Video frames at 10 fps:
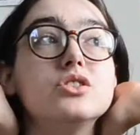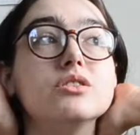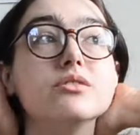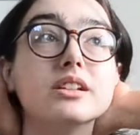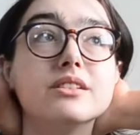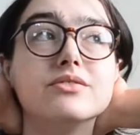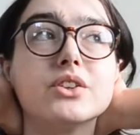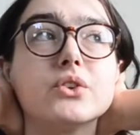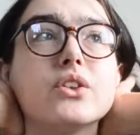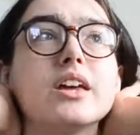She really
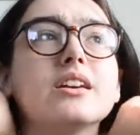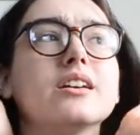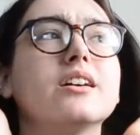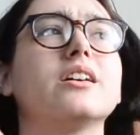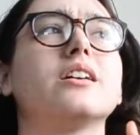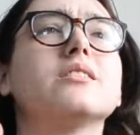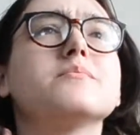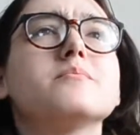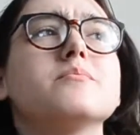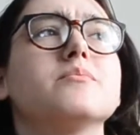feels like a
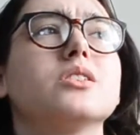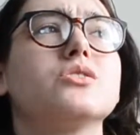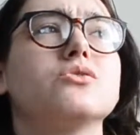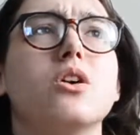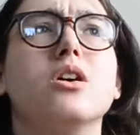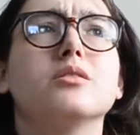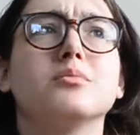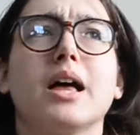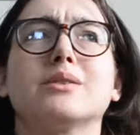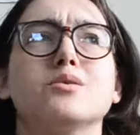strong
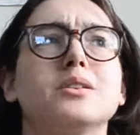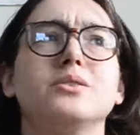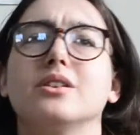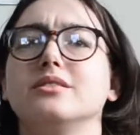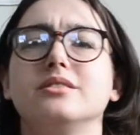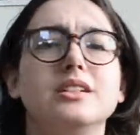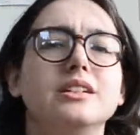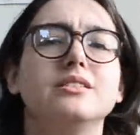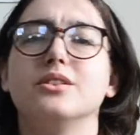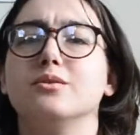black woman who doesn't
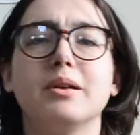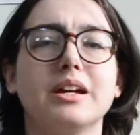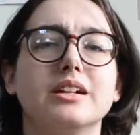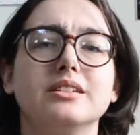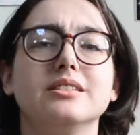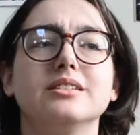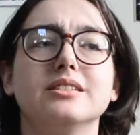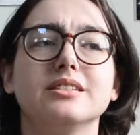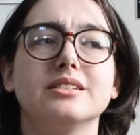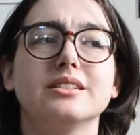need no man,
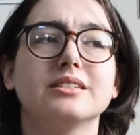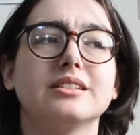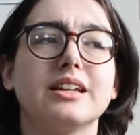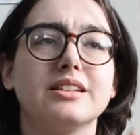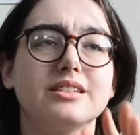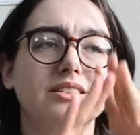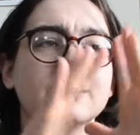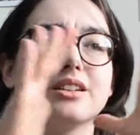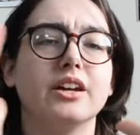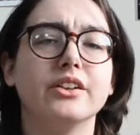like,
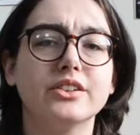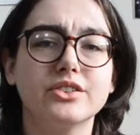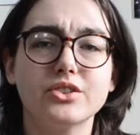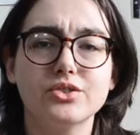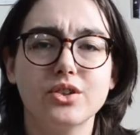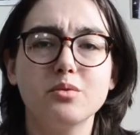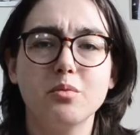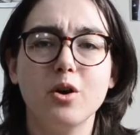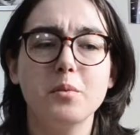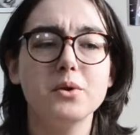character trope
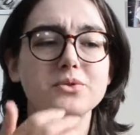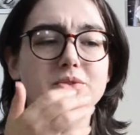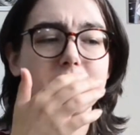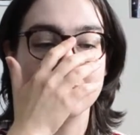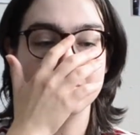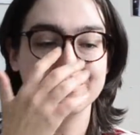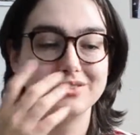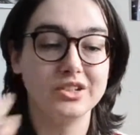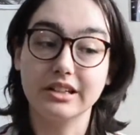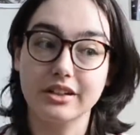almost.
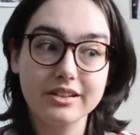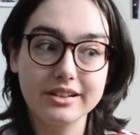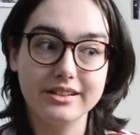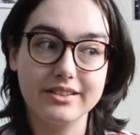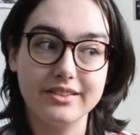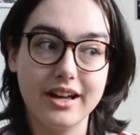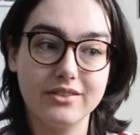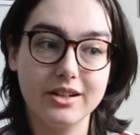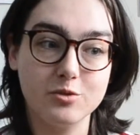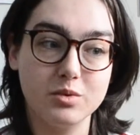She literally doesn't have
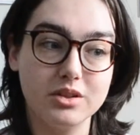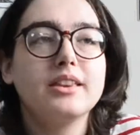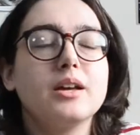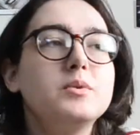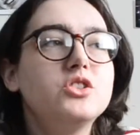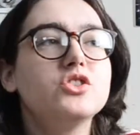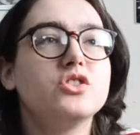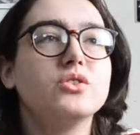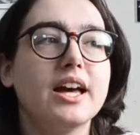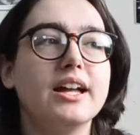a husband. Like, we just
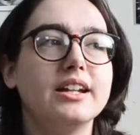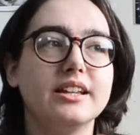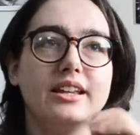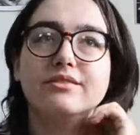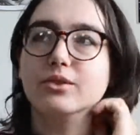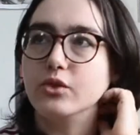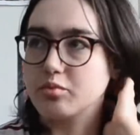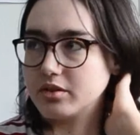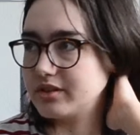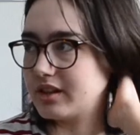don't get any like
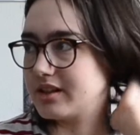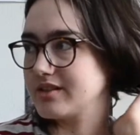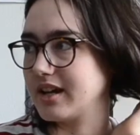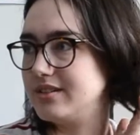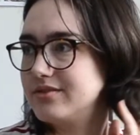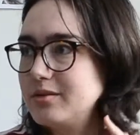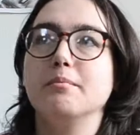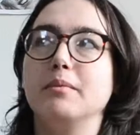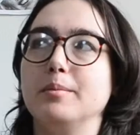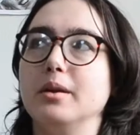vulnerability aside from
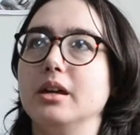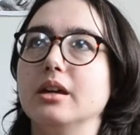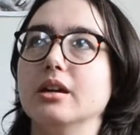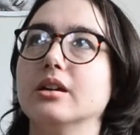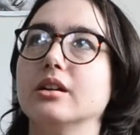maybe